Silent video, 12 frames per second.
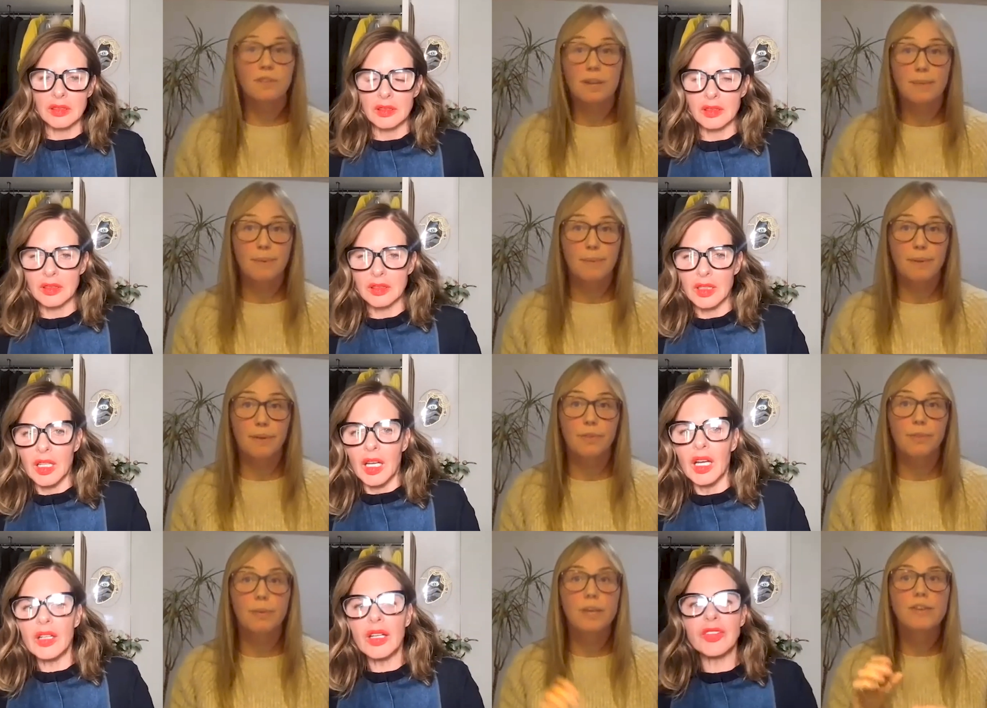Speaker 1: sleeping pills.
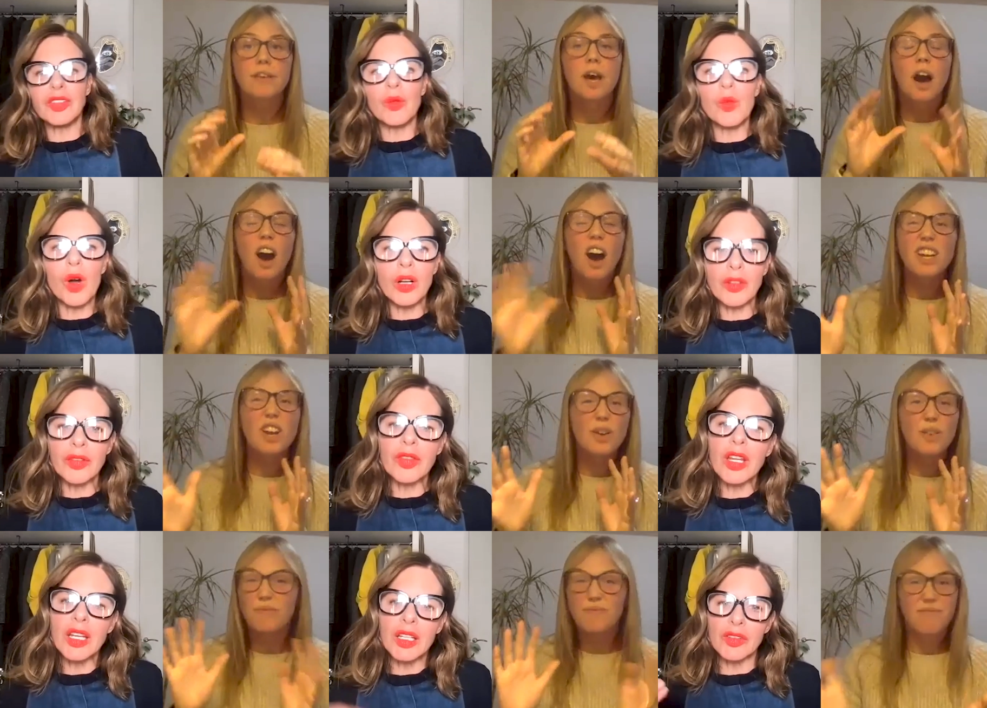Because okay, so what
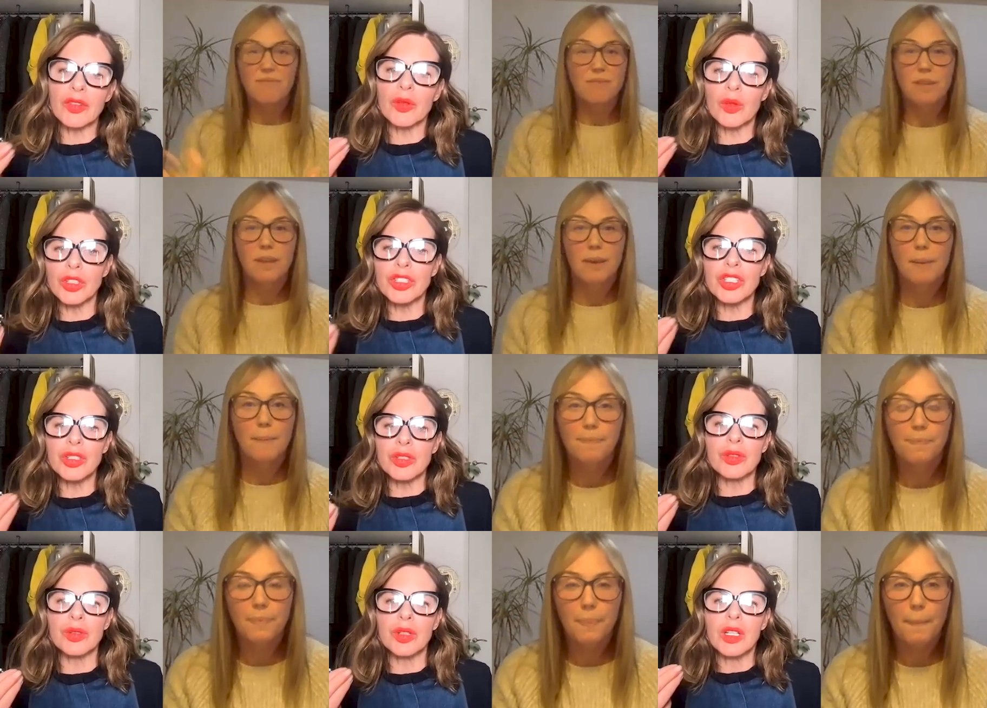things would
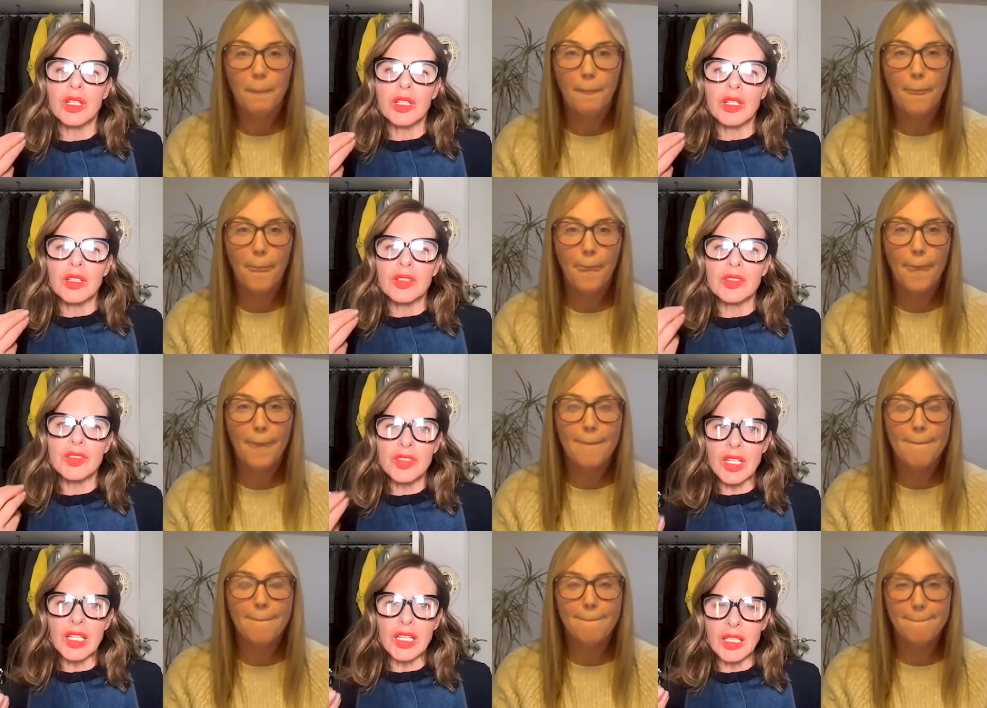you
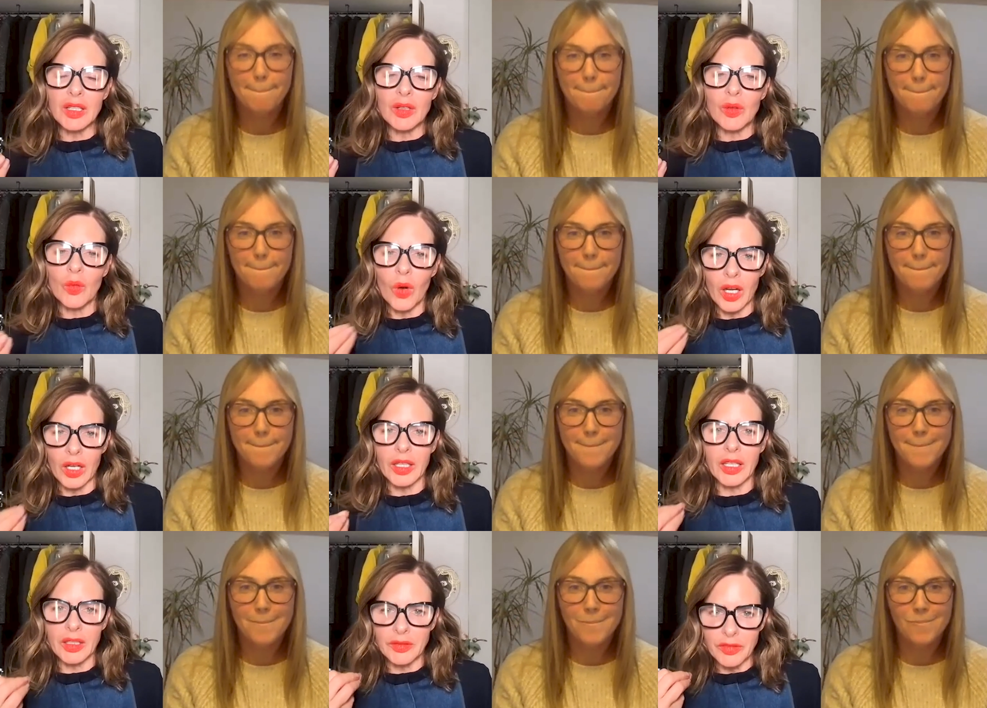see
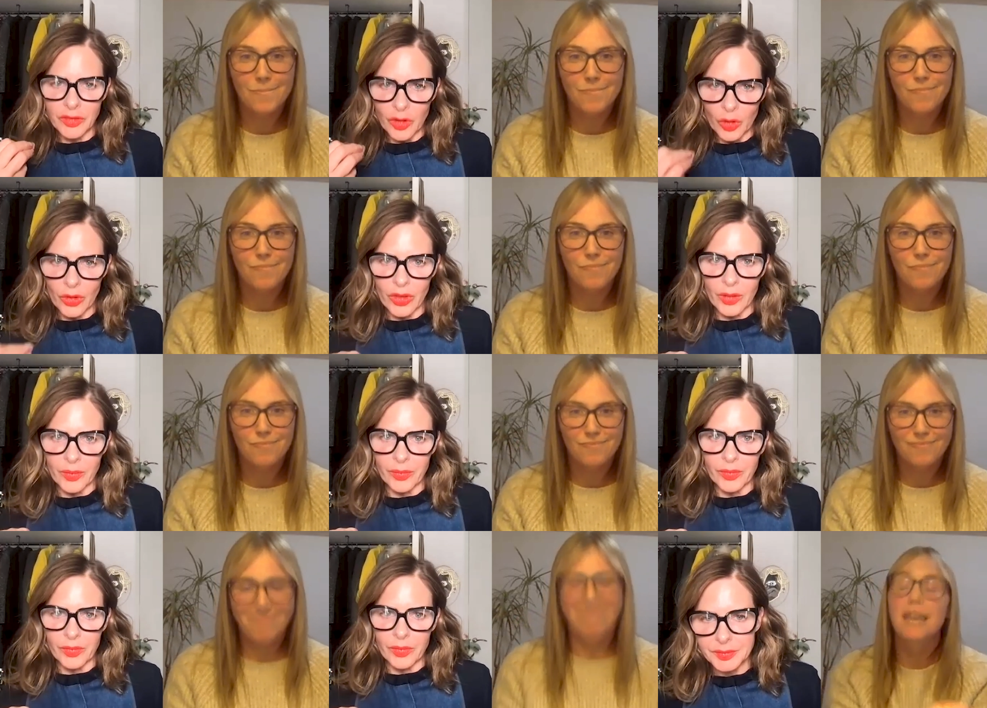working for them?
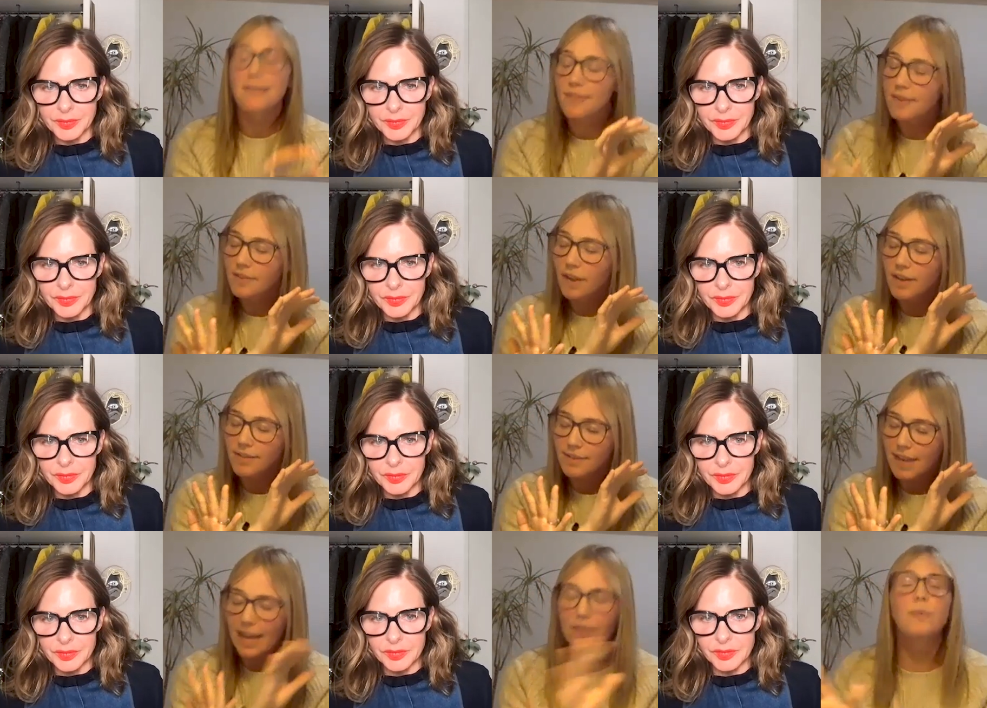
Speaker 2: In the science
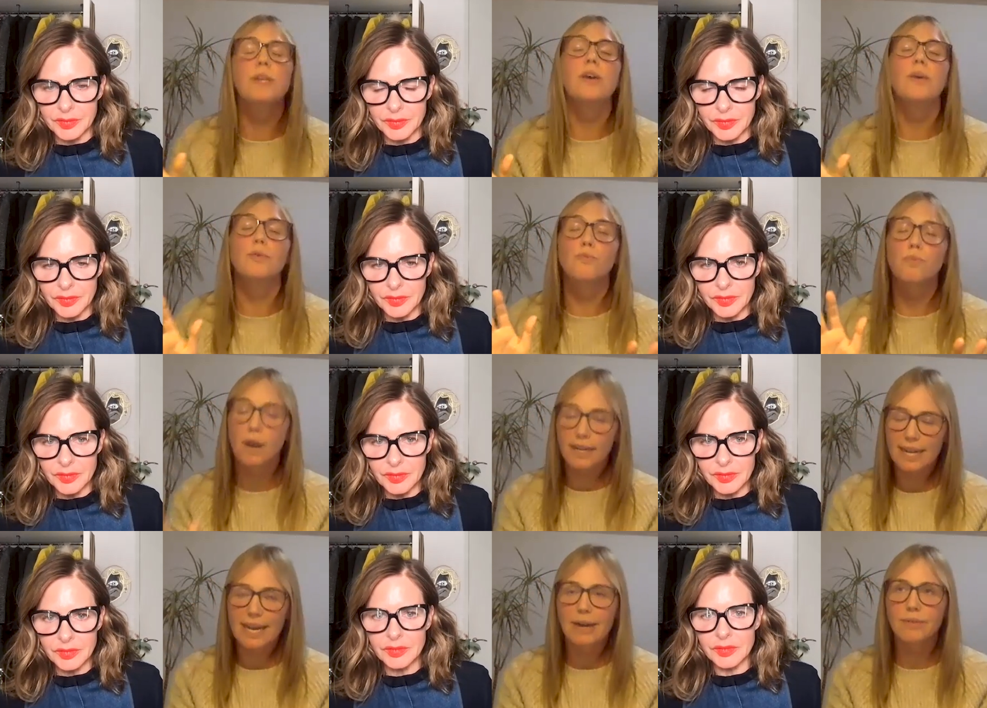as we know it right
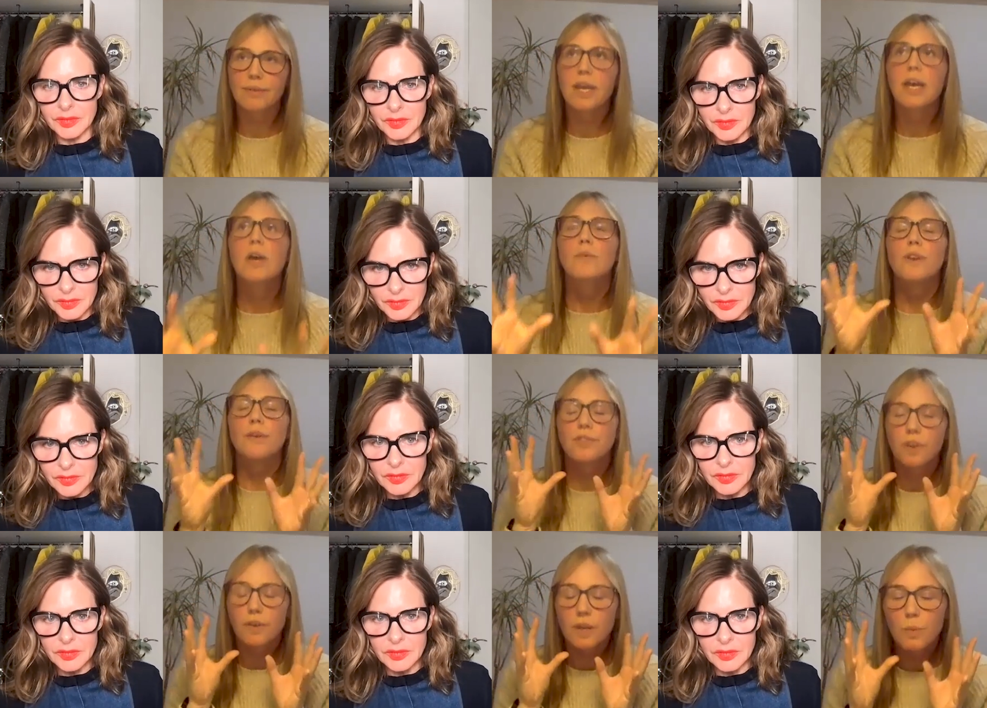now, there is
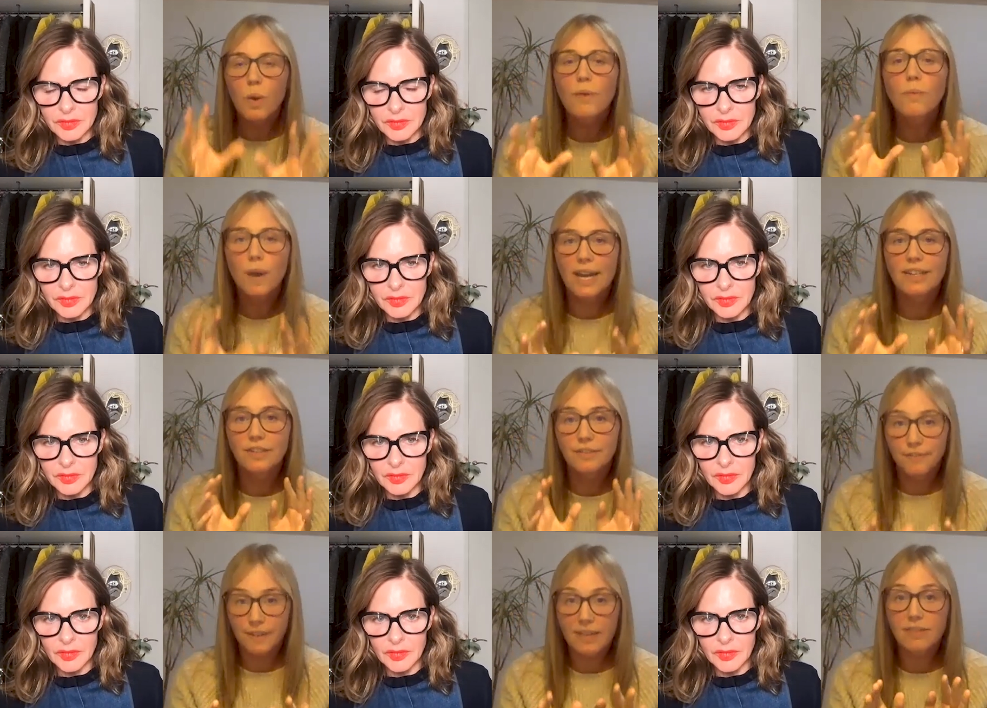only one way to
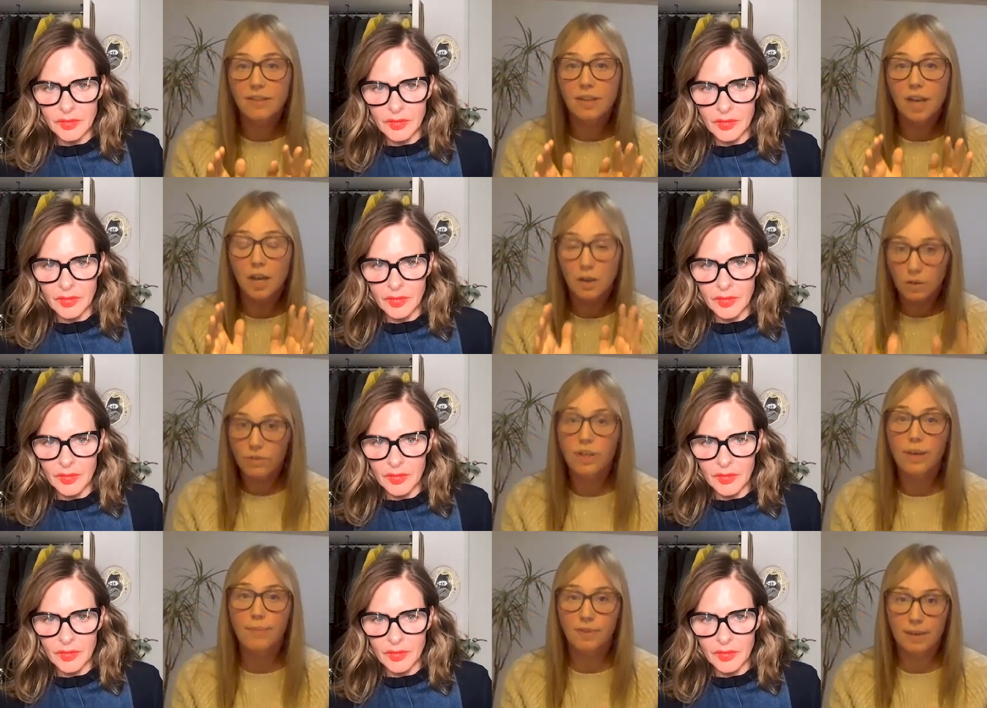fix a
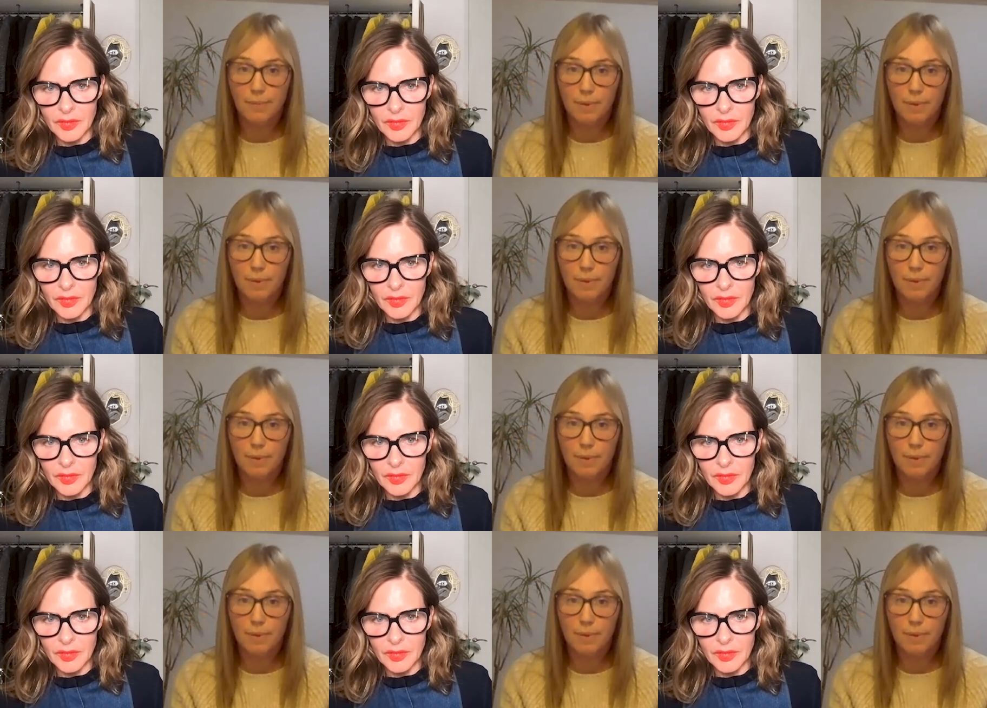long-term sleep